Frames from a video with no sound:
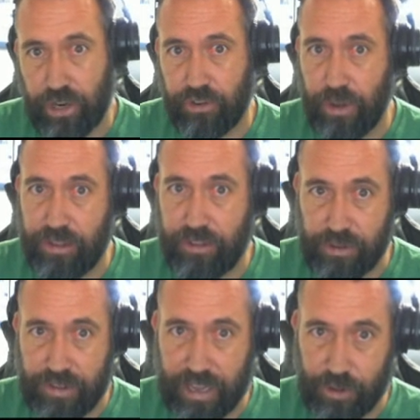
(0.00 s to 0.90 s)
So as you can
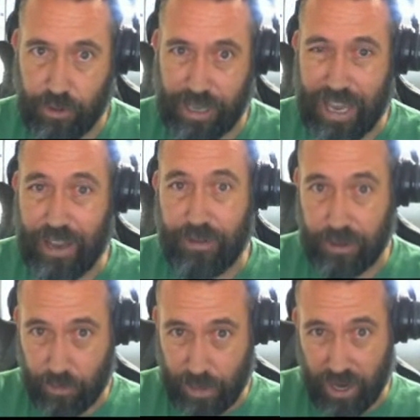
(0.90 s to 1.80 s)
see, king,
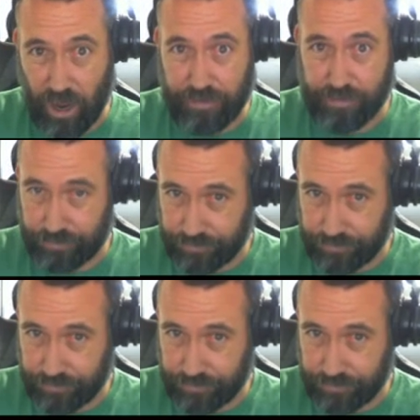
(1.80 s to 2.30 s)
queen off